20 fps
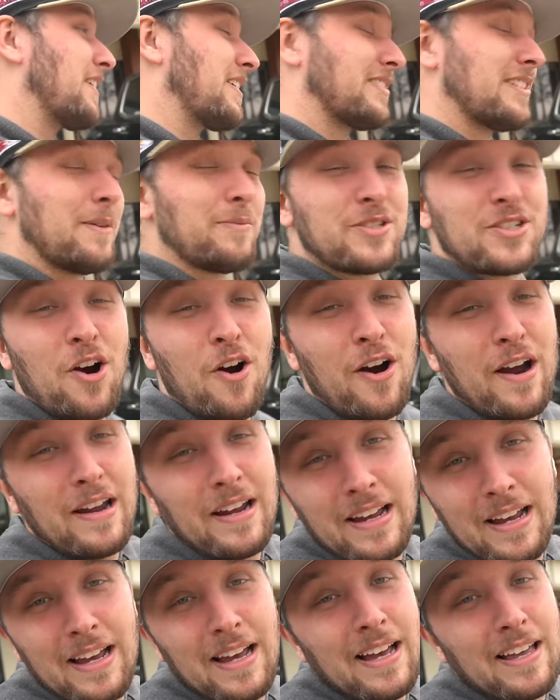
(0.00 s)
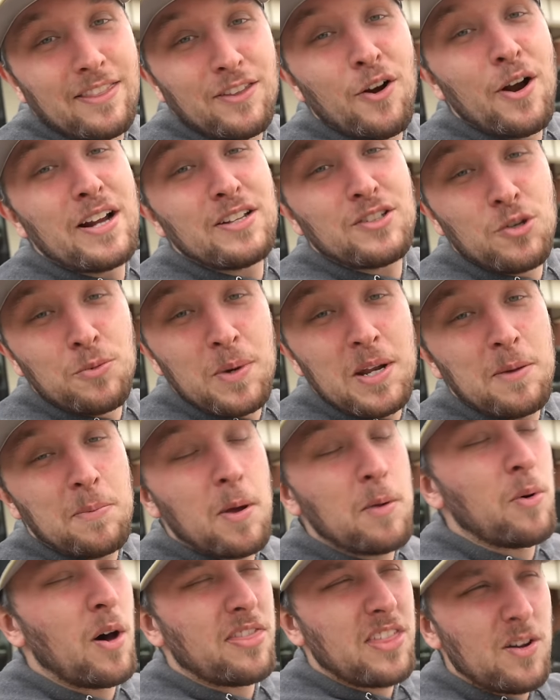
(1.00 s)
Because I'm sorry, there ain't too many
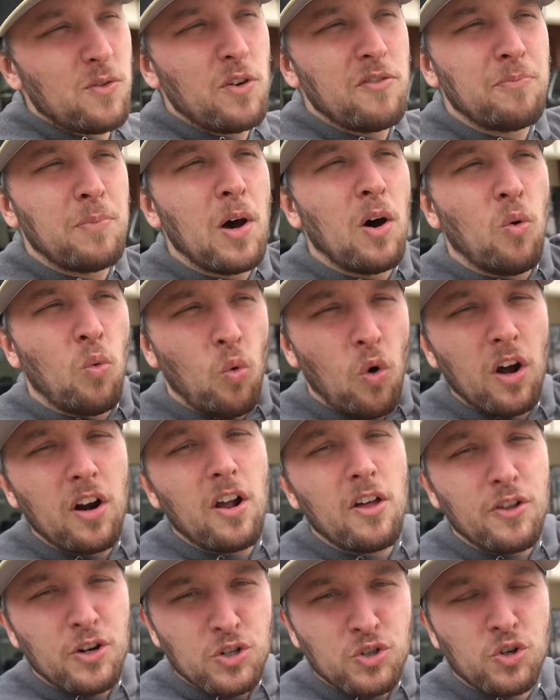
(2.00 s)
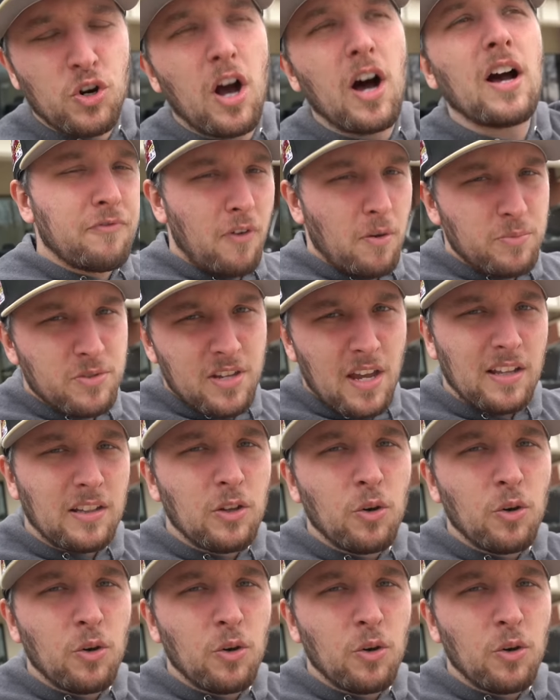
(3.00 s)
people. I think we've built one other truck from St.